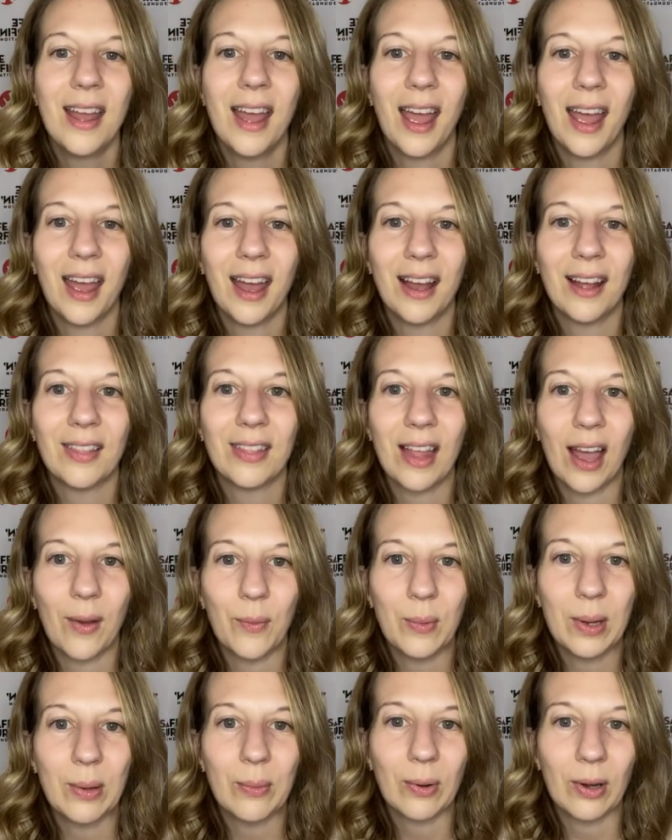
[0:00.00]
and
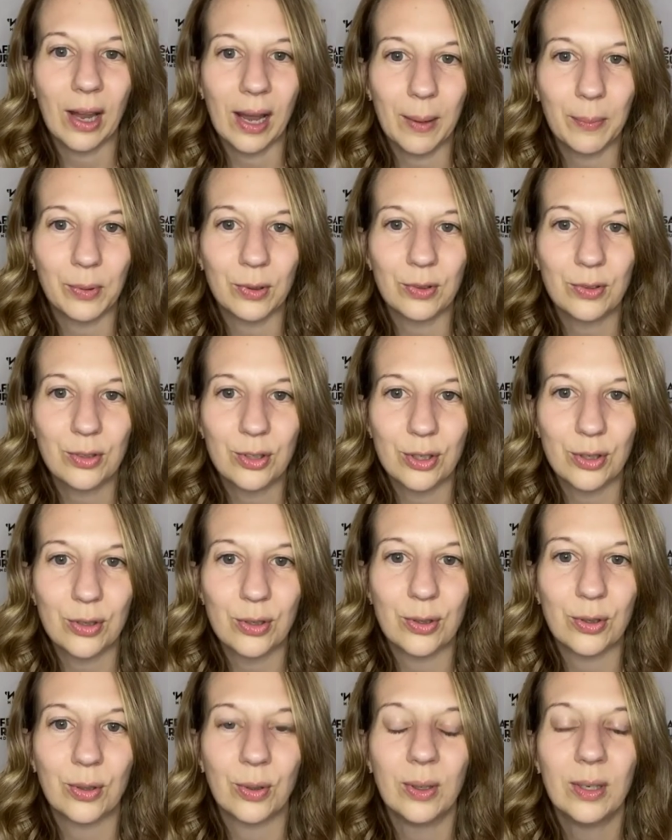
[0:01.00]
that we were able
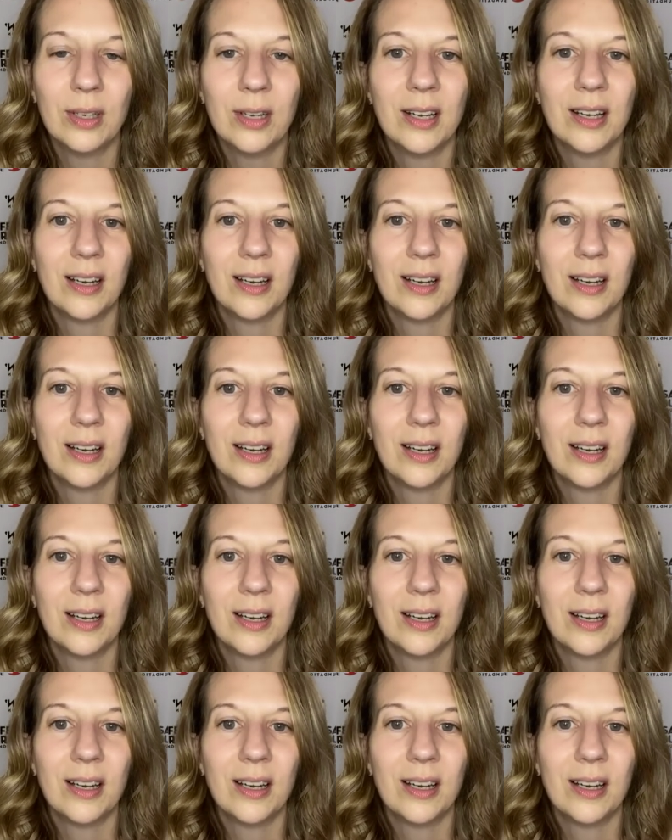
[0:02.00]
to